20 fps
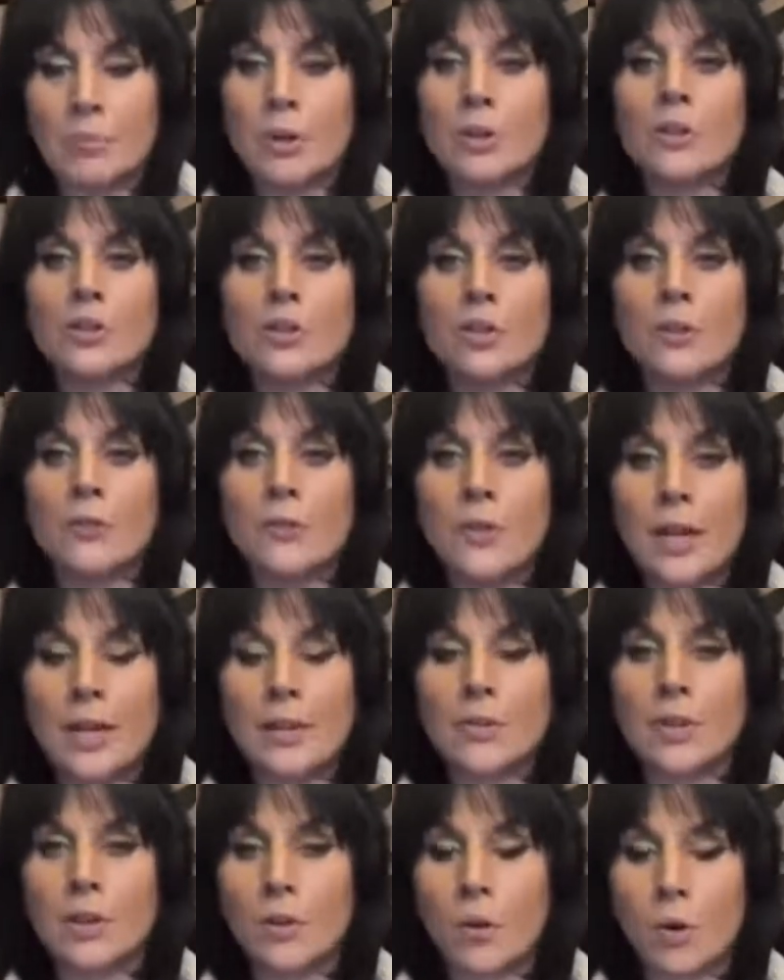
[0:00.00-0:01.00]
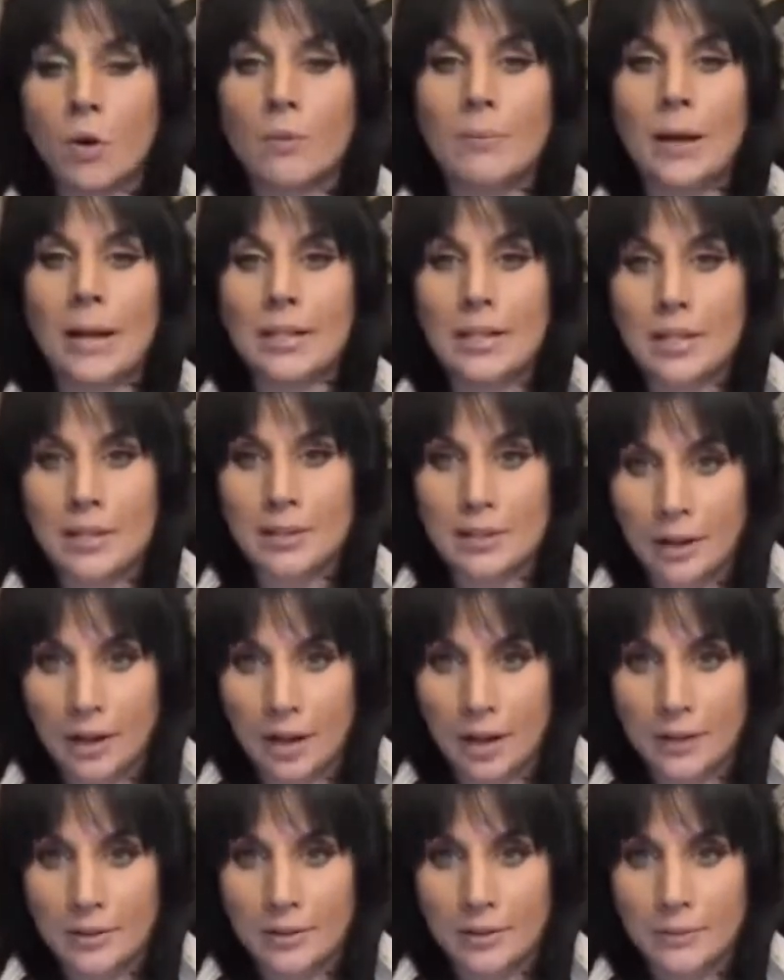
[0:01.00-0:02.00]
Put your faith in Almighty
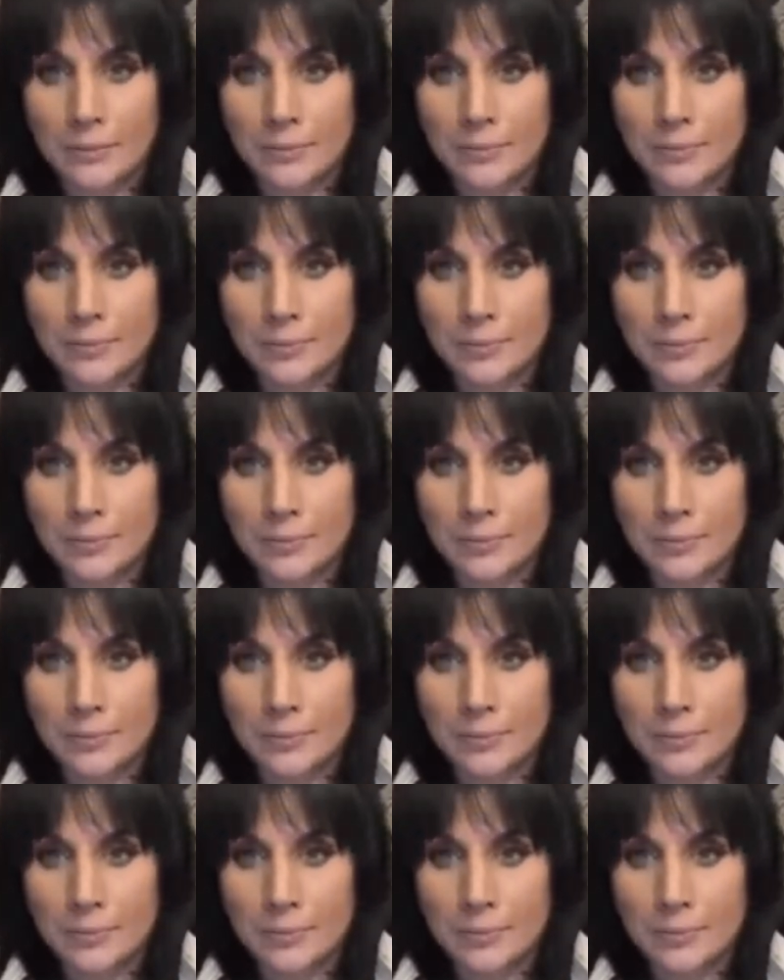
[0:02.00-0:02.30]
God.